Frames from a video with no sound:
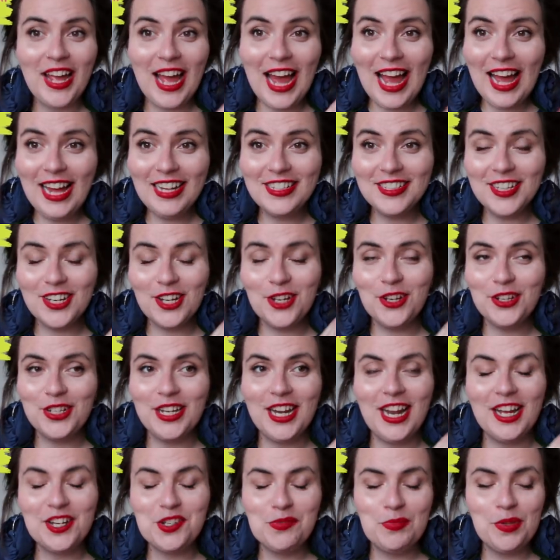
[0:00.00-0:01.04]
I had a good
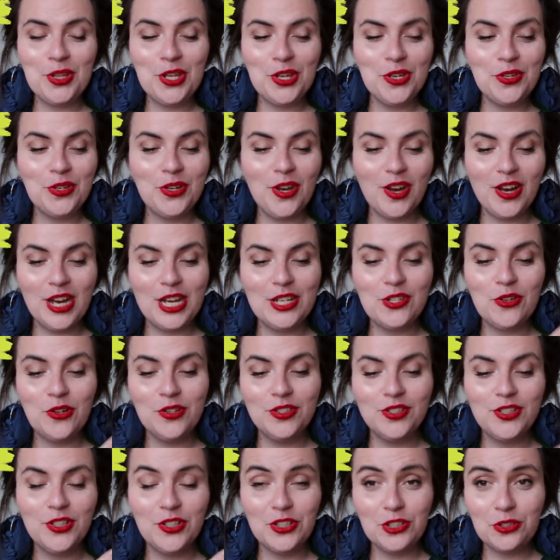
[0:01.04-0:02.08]
connection with you guys
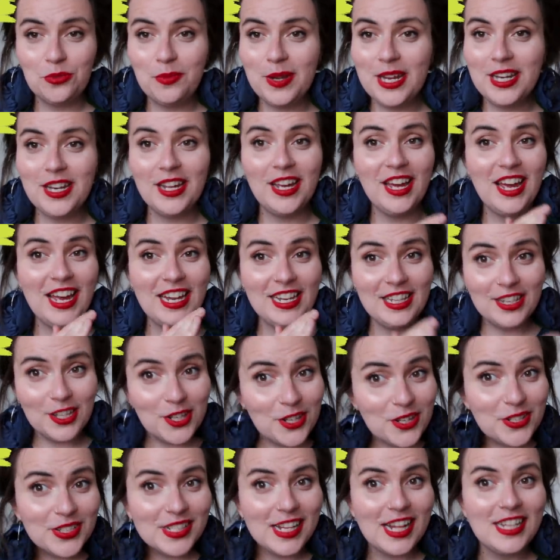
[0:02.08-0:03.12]
on social media and in the
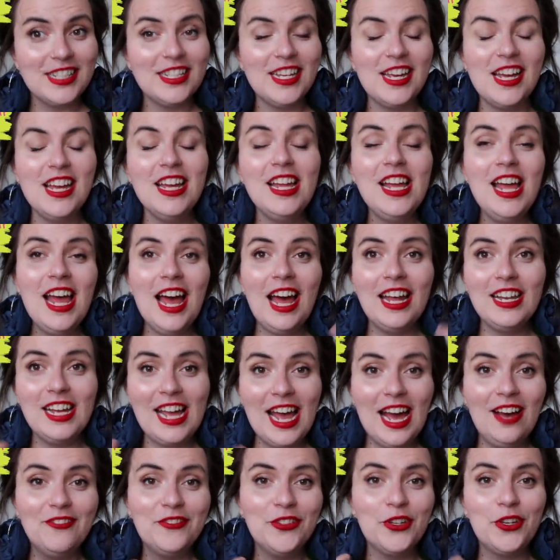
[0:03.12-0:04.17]
newsletter, and I
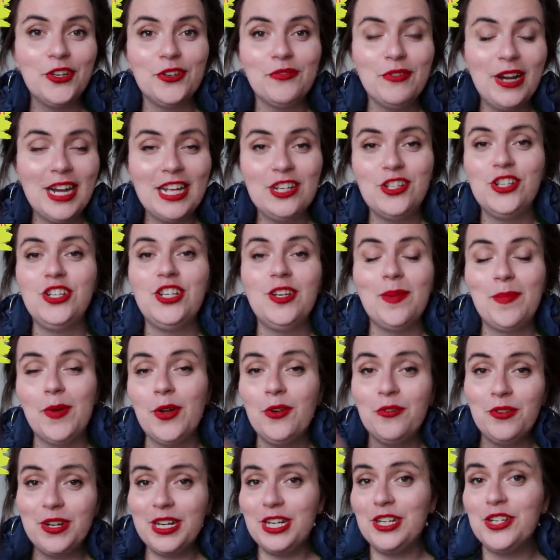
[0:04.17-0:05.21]
have the good relationship I
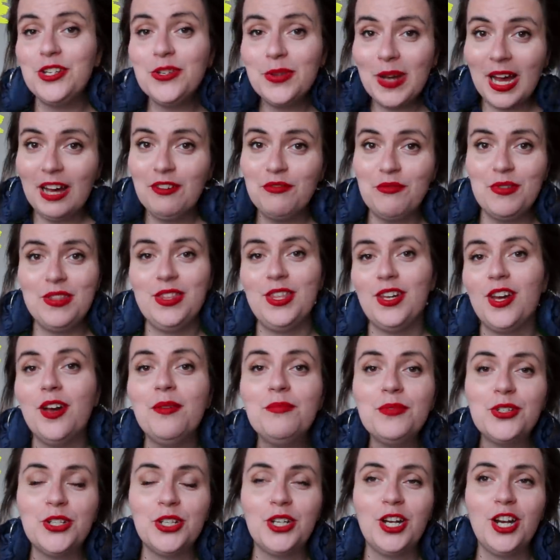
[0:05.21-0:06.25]
already do have with the
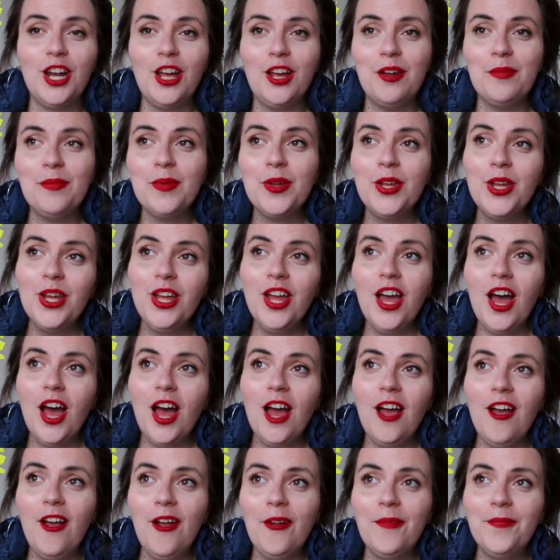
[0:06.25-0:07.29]
Gumption Club,
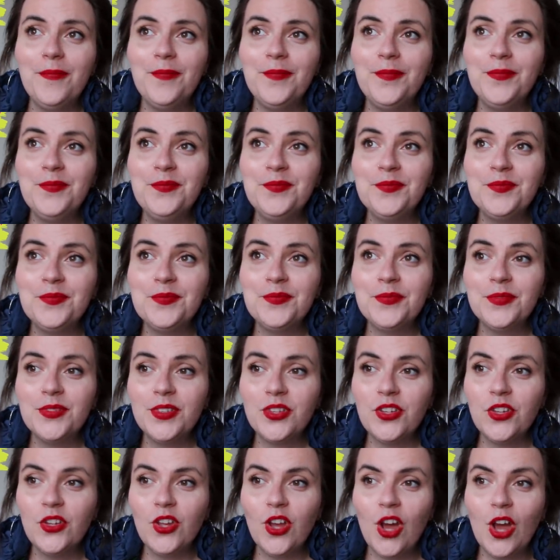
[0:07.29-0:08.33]

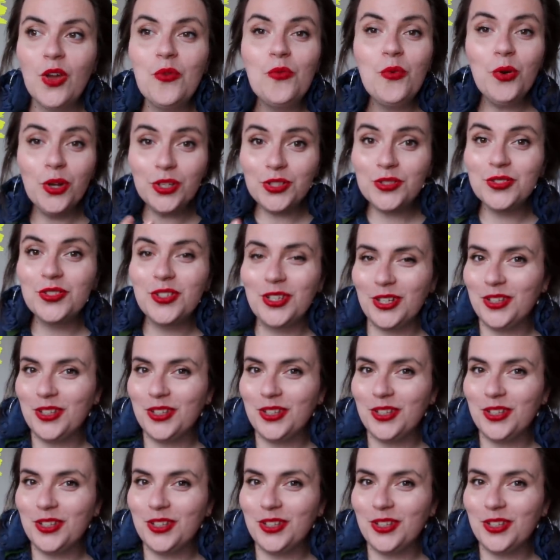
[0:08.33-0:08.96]
I would